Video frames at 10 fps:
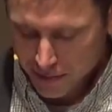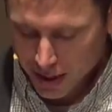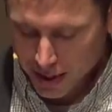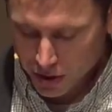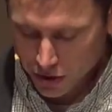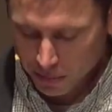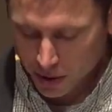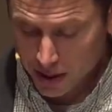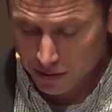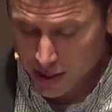He's on the
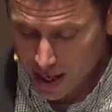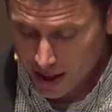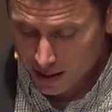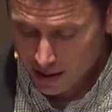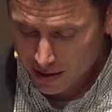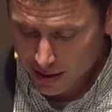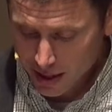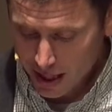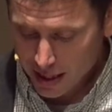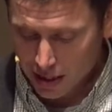brink of death,
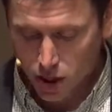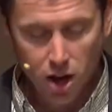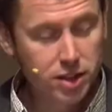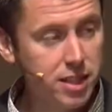and he calls